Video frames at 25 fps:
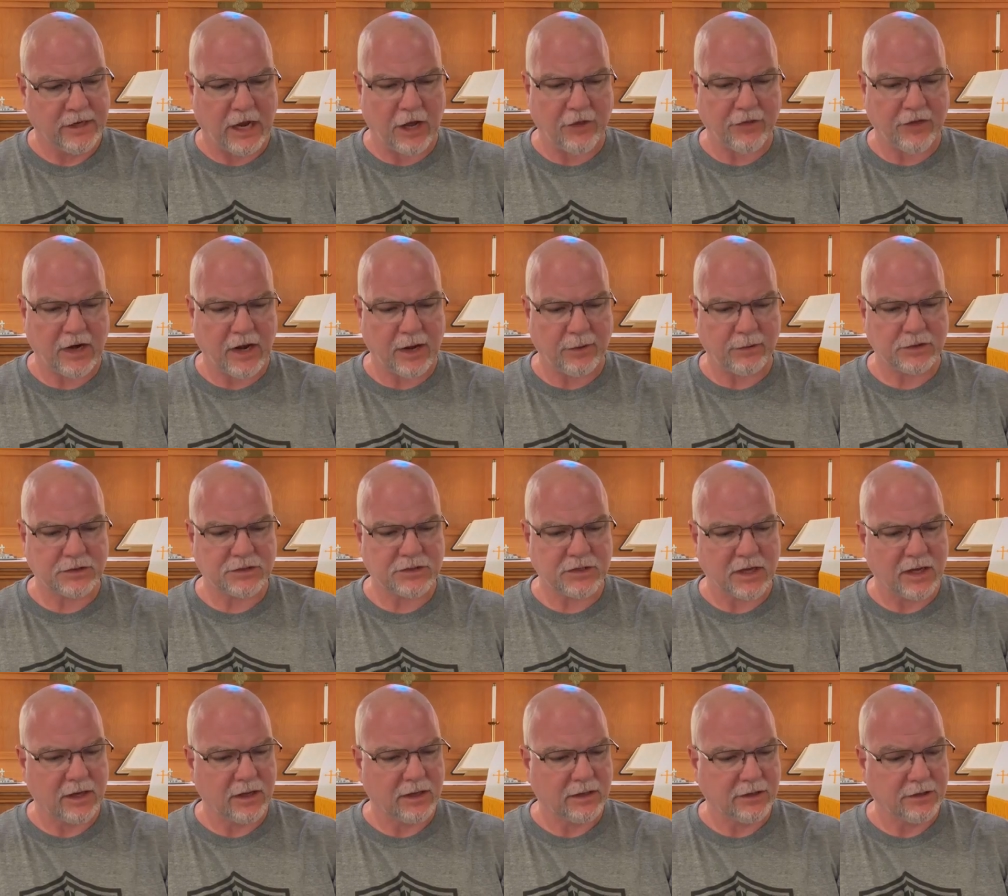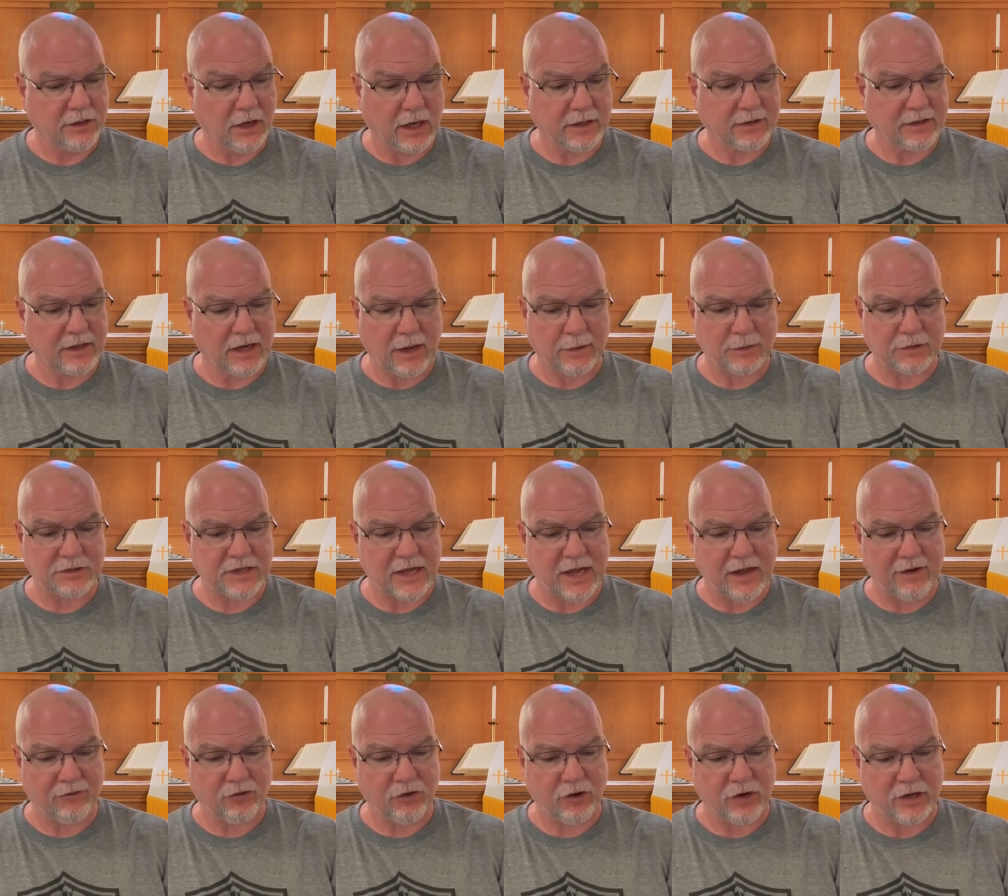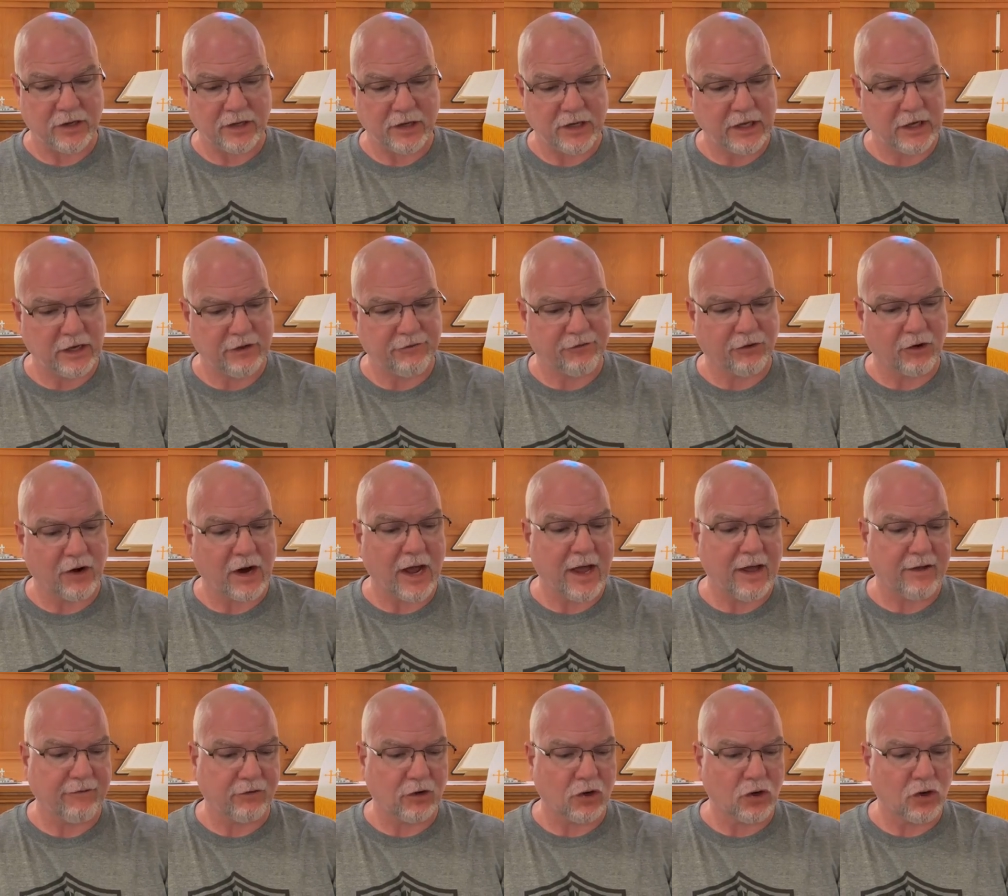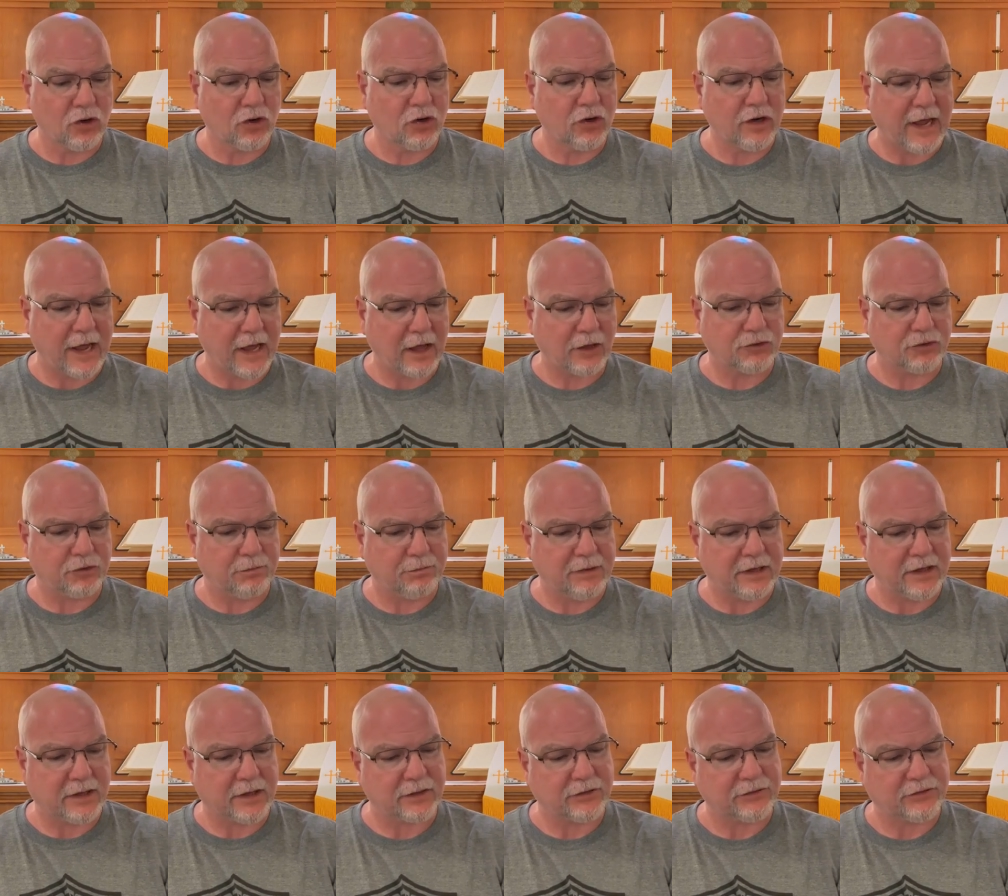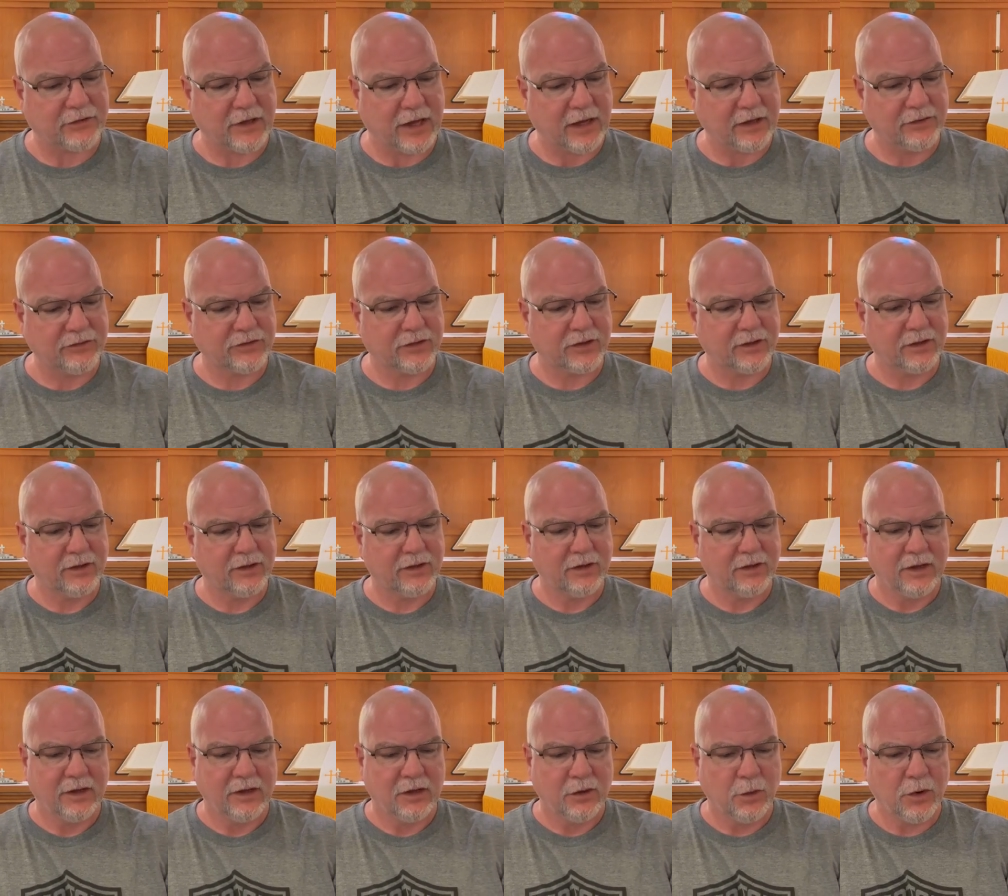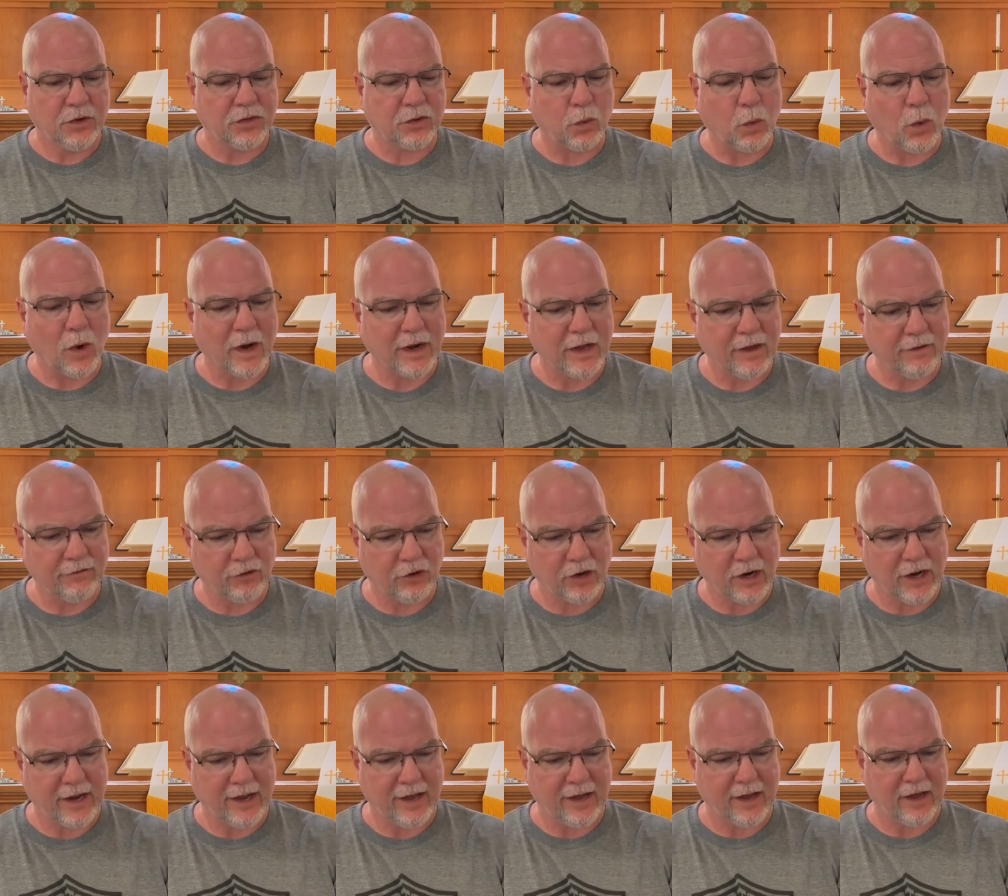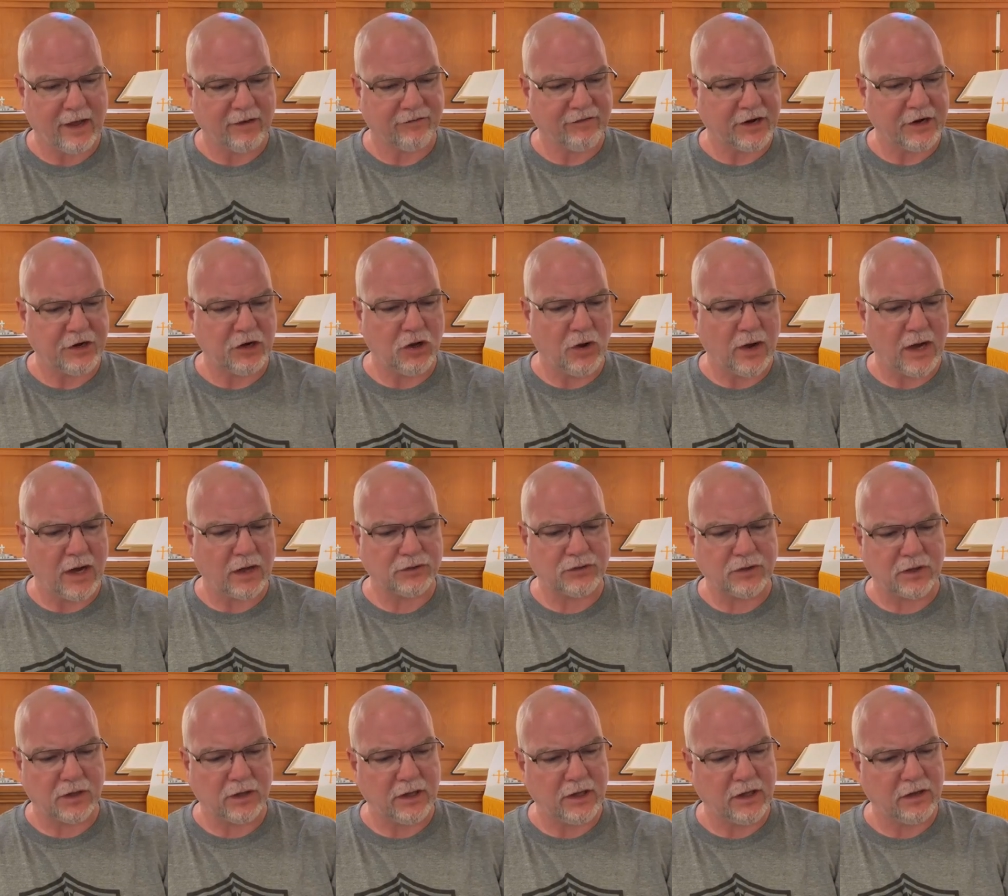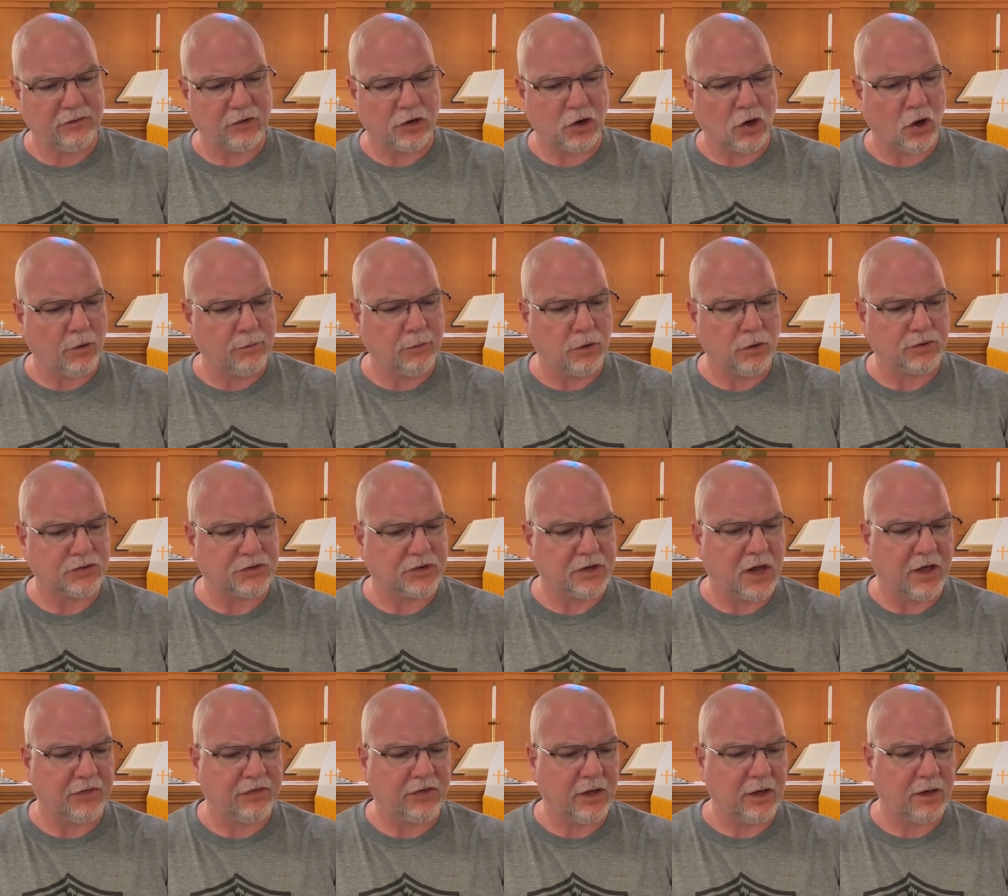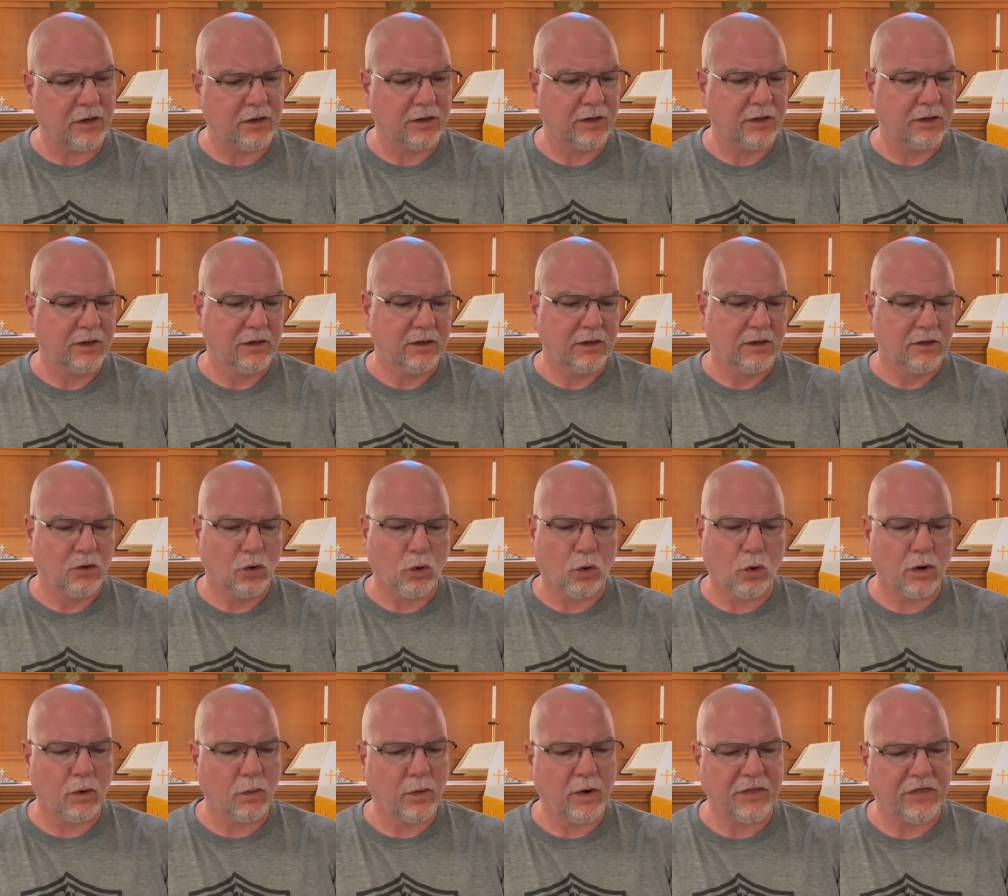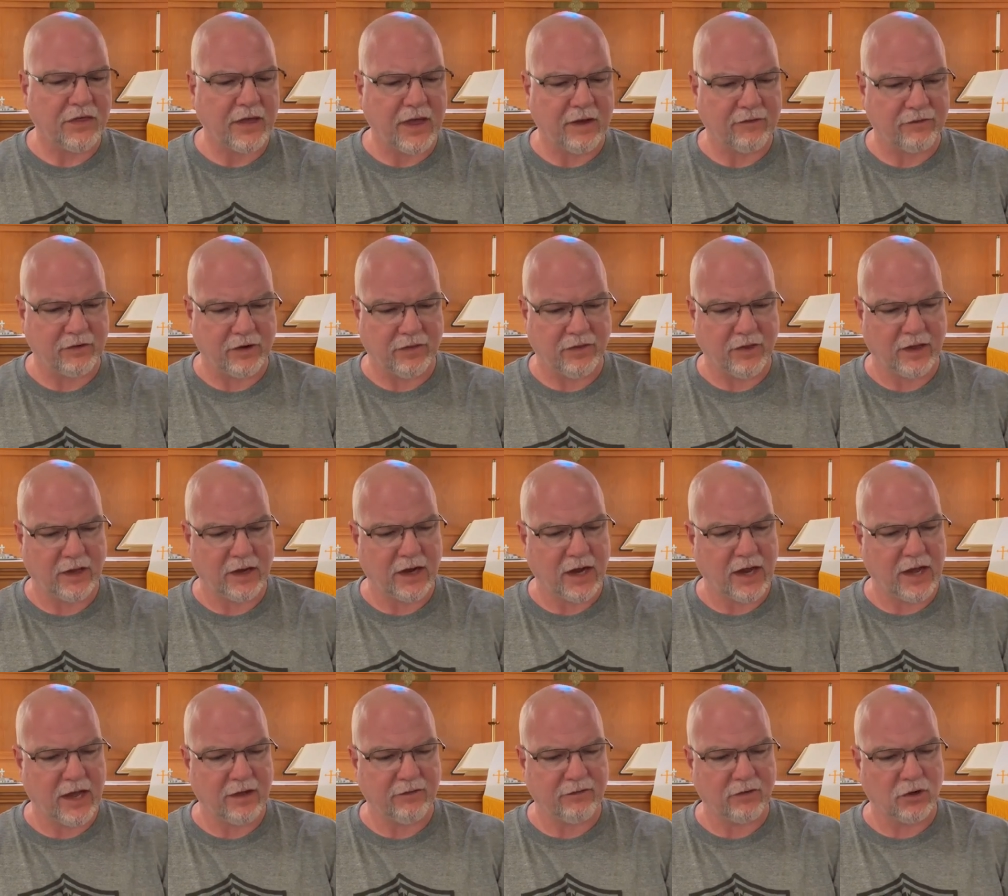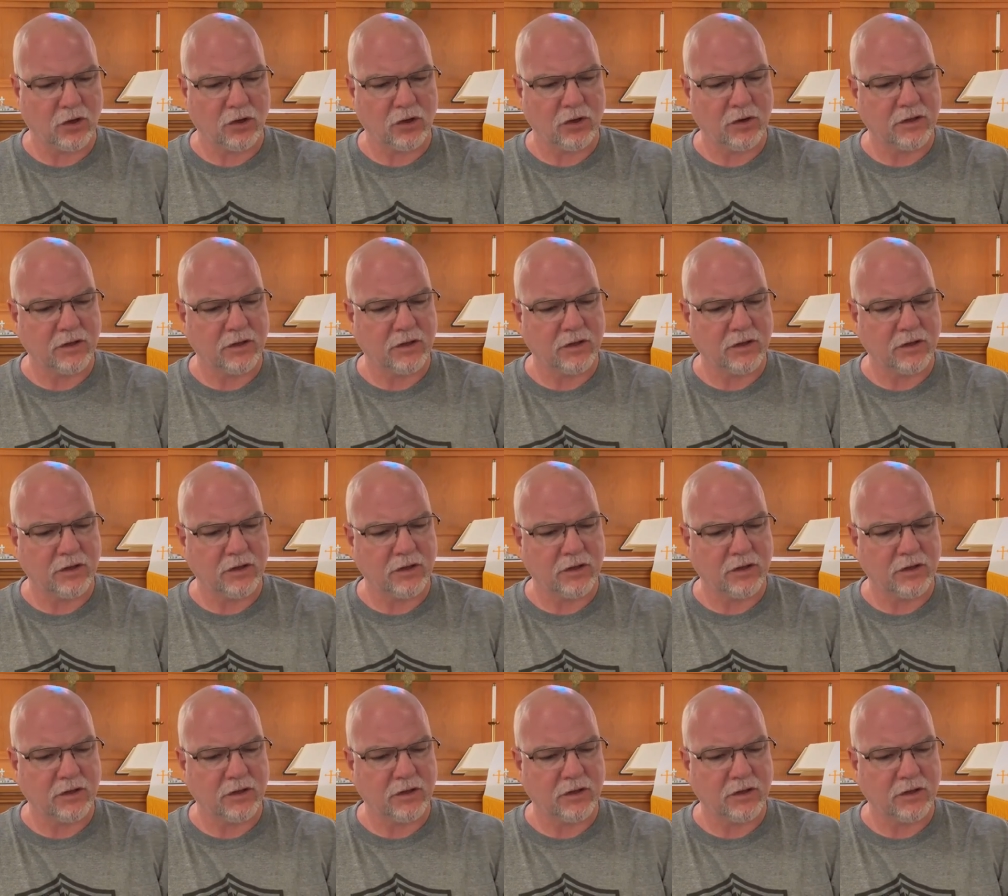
Now that I was, not that I was ever in need, for I have learned how to be content with whatever I have. I know how to live on almost nothing or with everything. I have